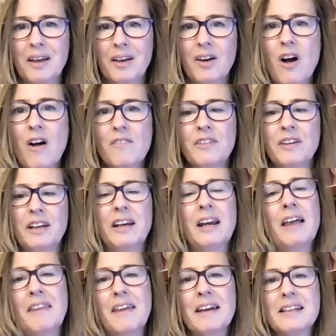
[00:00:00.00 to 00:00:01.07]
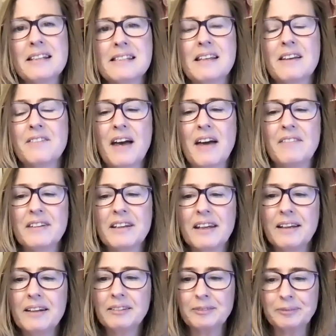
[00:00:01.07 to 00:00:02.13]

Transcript: confident and they can self-advocate.